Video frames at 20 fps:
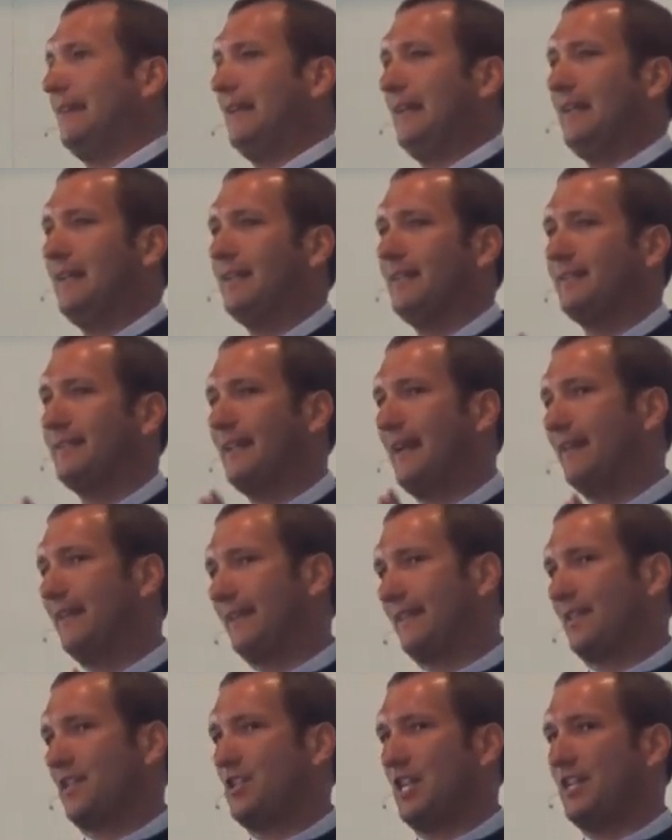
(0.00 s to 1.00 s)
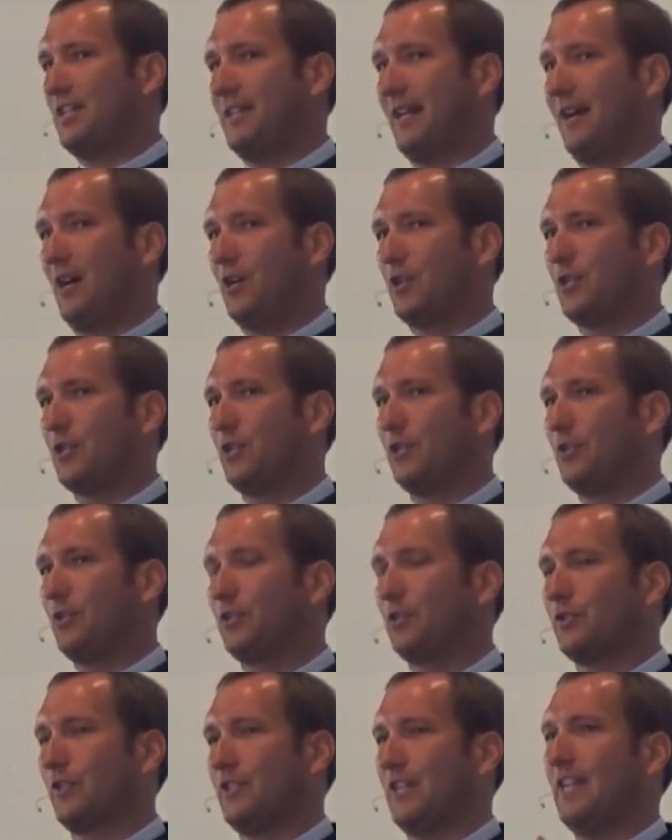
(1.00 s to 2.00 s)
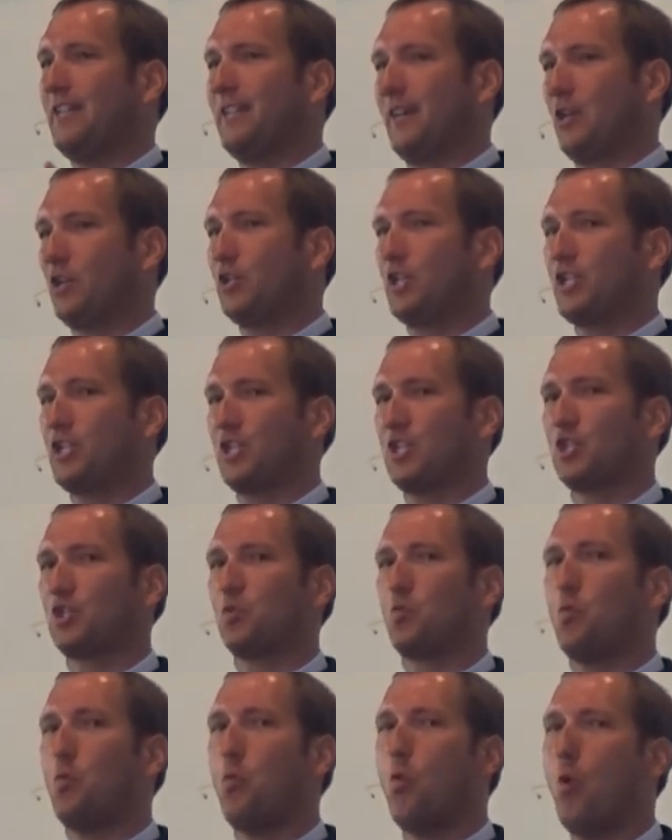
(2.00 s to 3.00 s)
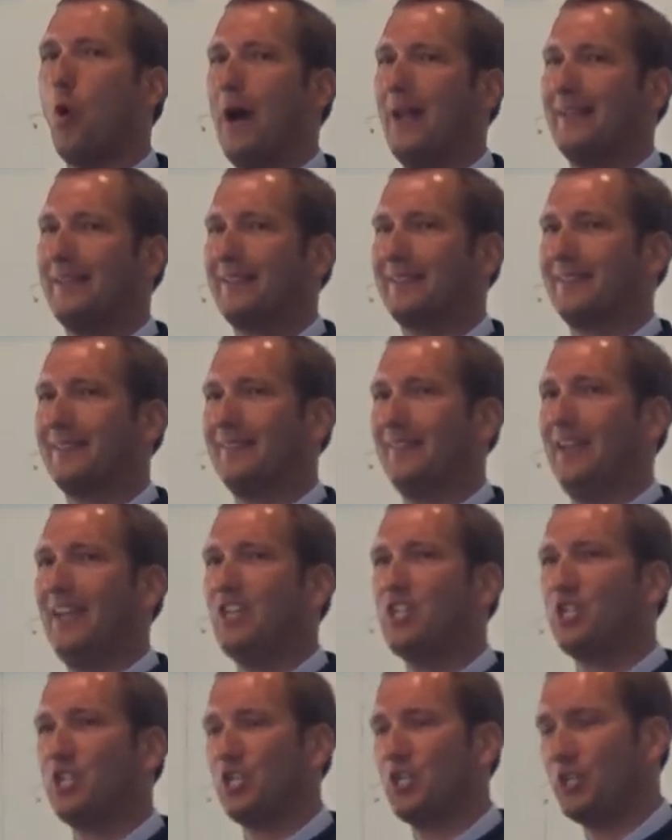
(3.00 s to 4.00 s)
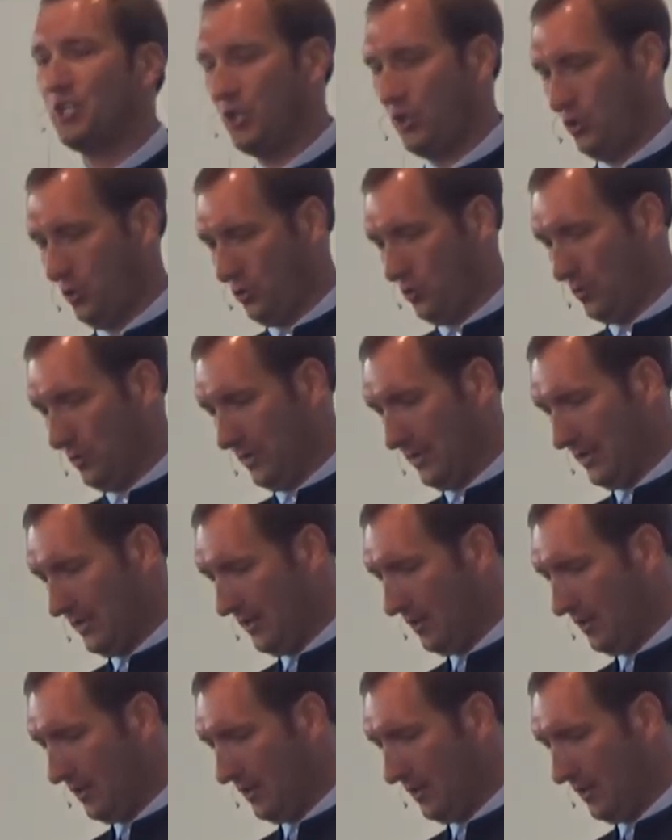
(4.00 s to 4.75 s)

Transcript: in telling the Gentile Jews, Gentile Christians, what they should do